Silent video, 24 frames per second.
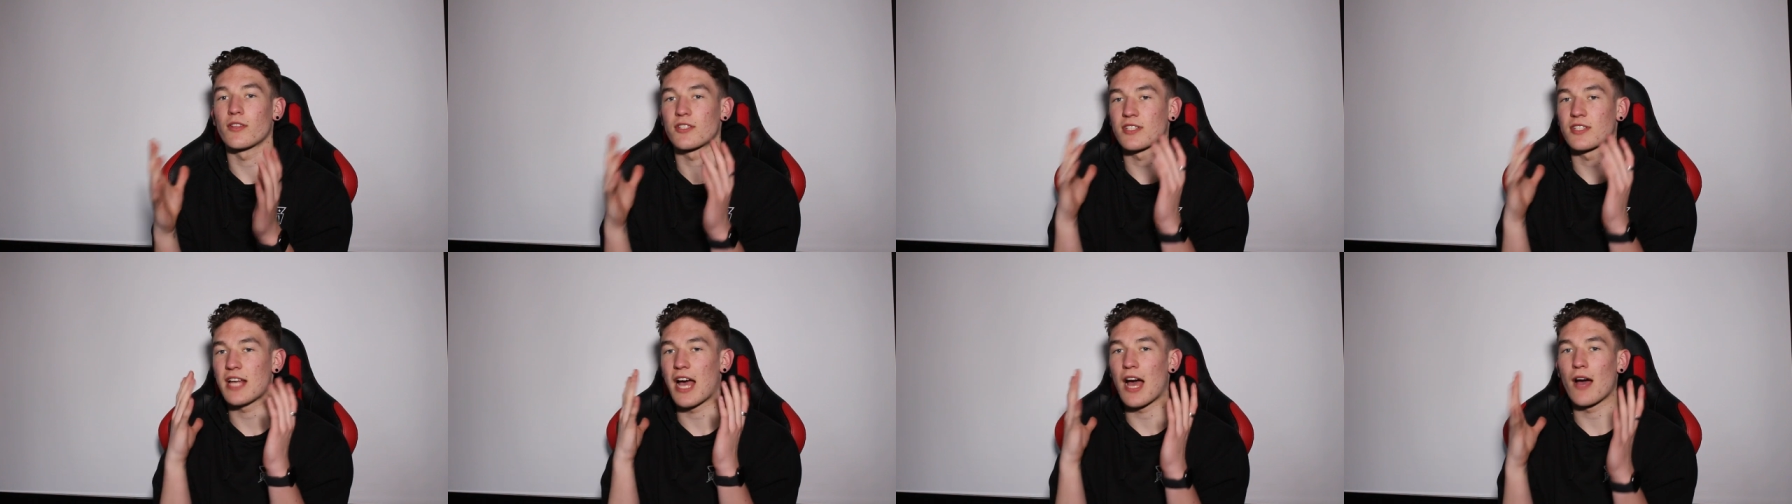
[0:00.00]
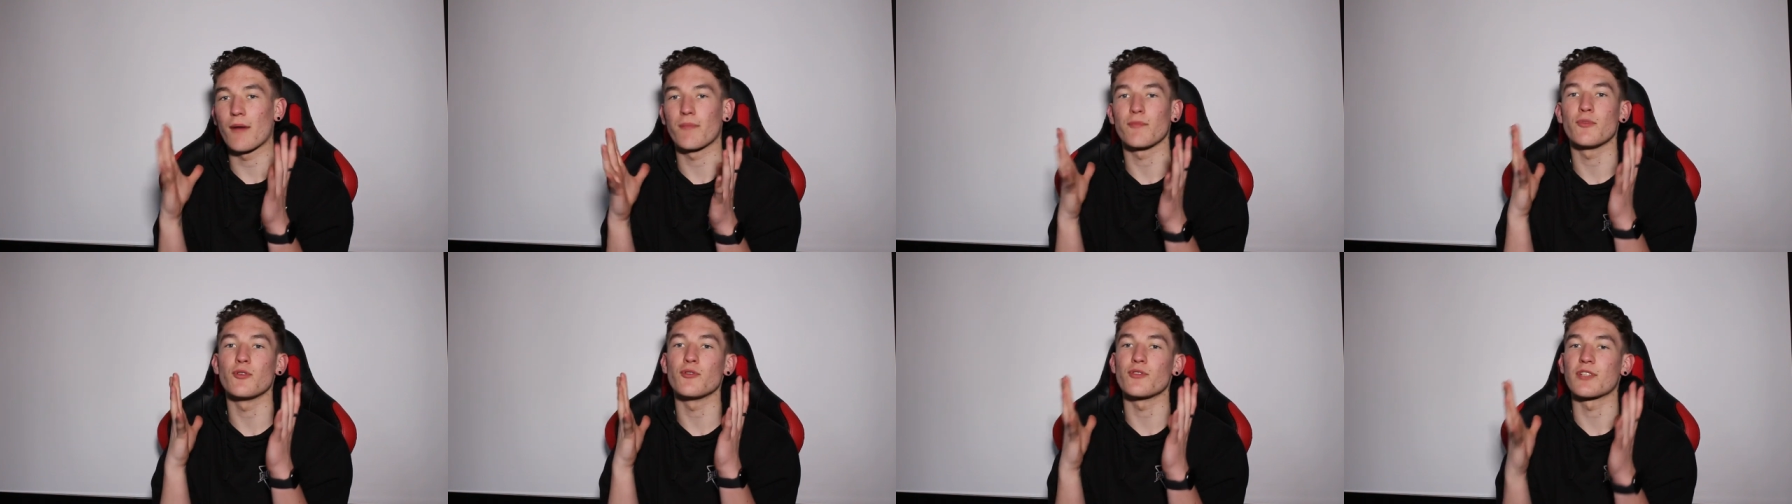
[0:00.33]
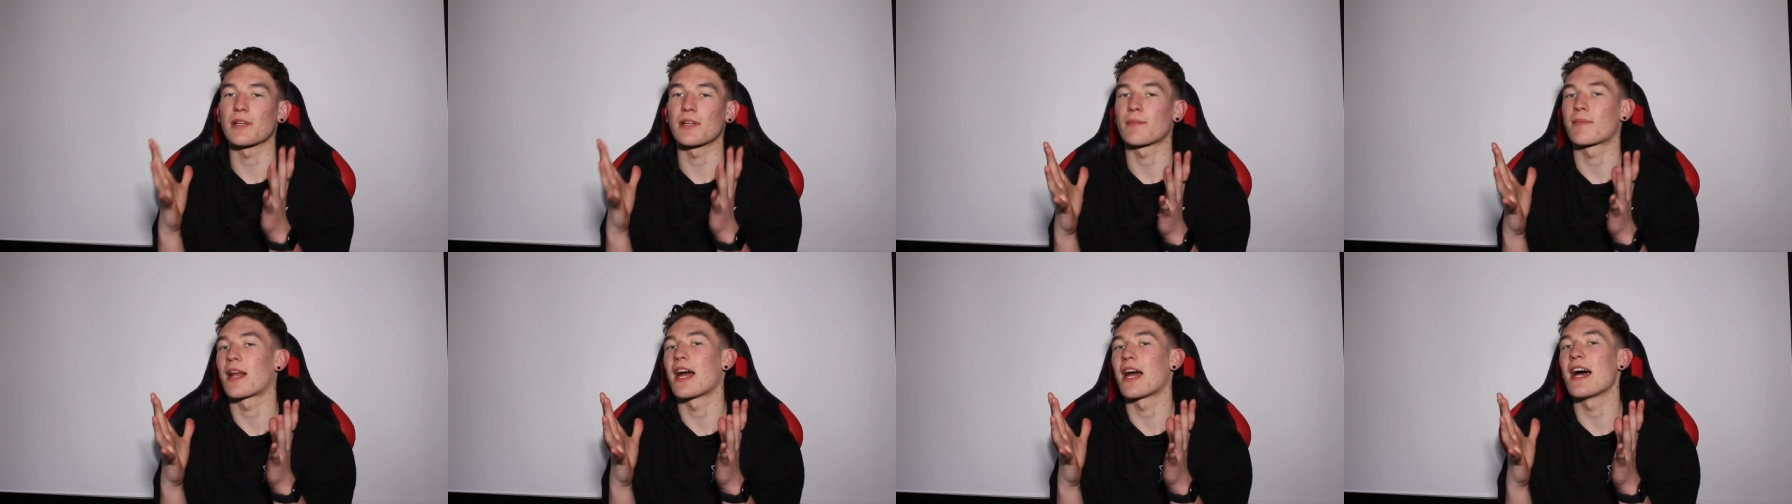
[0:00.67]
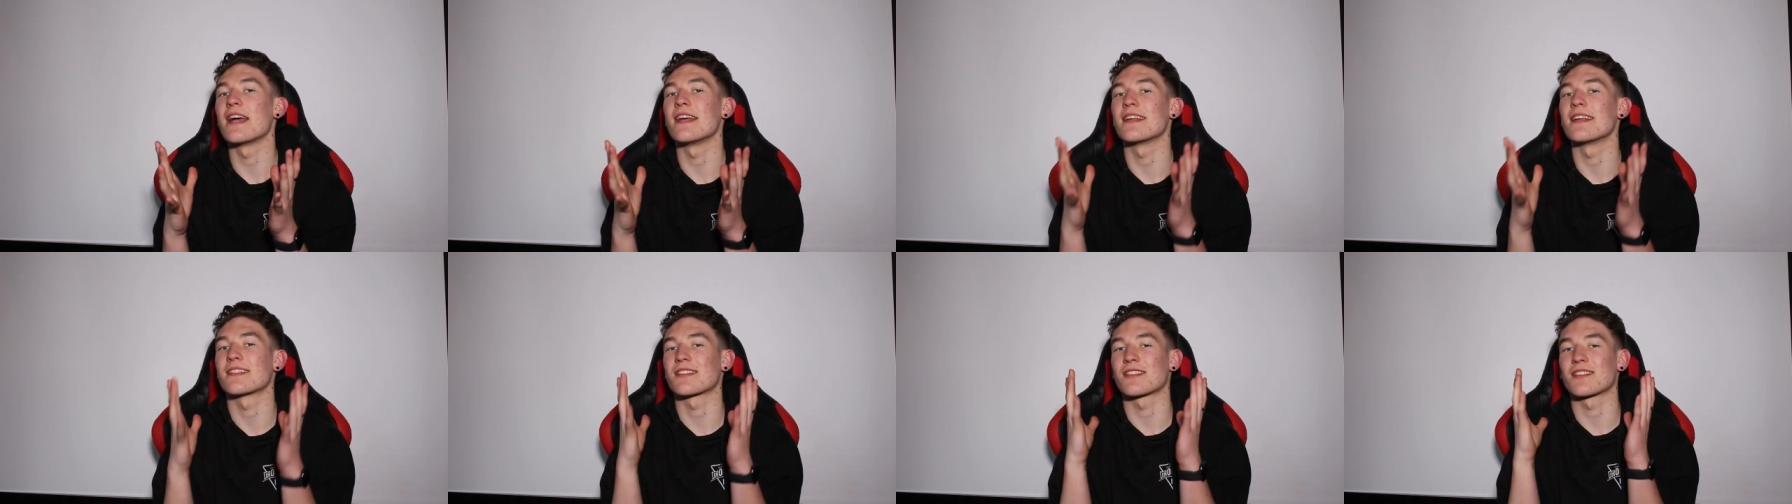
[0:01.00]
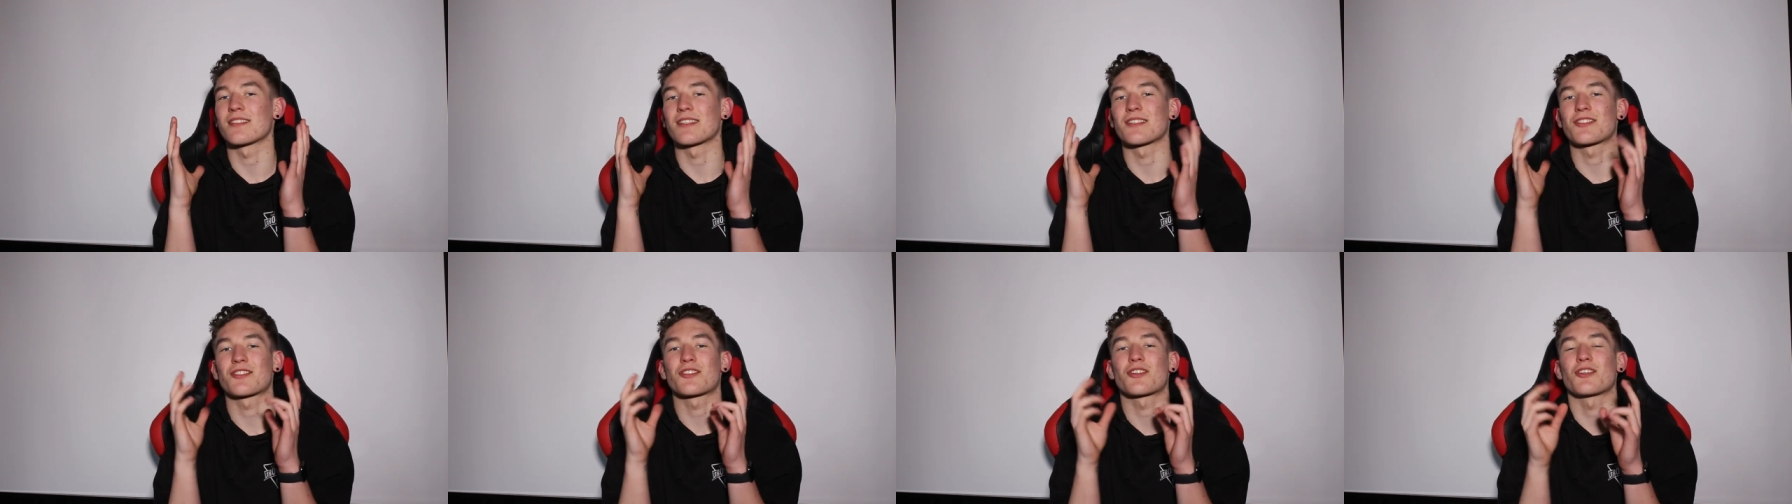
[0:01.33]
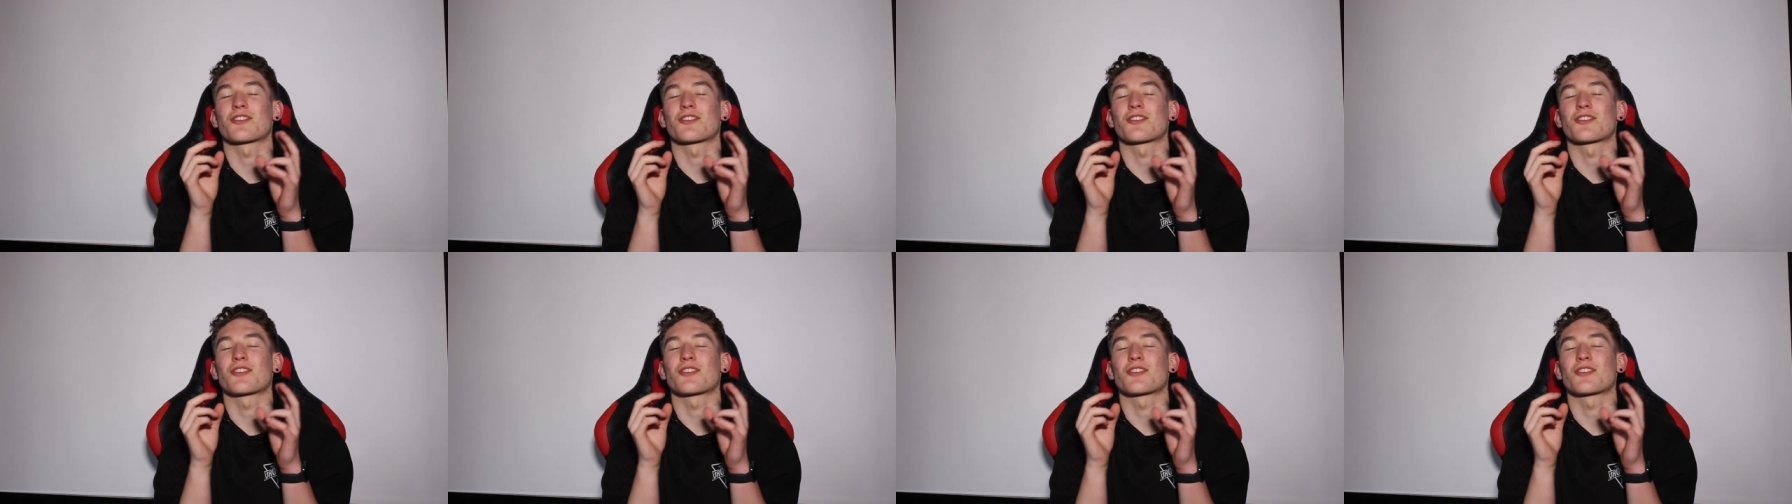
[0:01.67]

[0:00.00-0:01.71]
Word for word: the sad music plays and it's